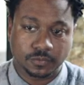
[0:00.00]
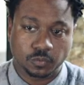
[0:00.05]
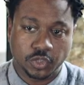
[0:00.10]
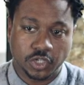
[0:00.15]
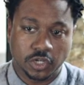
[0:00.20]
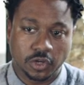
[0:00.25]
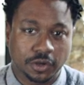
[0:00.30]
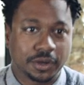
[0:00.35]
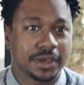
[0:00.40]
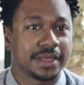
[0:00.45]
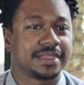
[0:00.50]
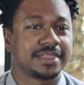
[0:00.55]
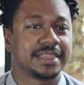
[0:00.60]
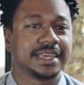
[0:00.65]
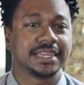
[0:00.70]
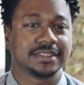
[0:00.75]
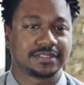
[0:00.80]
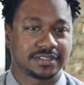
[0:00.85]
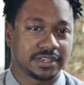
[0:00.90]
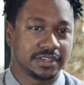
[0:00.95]
When you look at
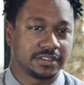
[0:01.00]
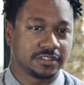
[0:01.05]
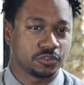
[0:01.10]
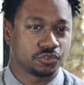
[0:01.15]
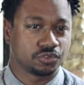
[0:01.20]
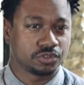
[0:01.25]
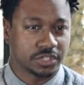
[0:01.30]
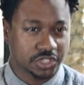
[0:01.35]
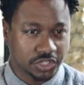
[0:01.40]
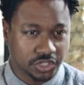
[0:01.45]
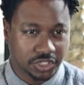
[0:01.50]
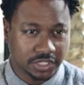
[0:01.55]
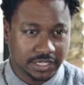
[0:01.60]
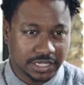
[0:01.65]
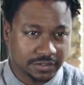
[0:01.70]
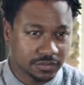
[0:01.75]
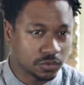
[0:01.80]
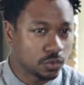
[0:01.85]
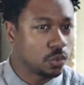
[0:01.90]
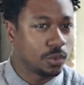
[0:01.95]
theatre, it's a tradition
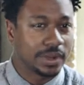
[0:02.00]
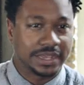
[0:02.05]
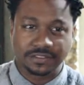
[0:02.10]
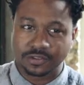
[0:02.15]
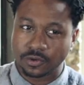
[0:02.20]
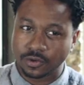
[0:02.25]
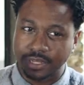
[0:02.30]
that's always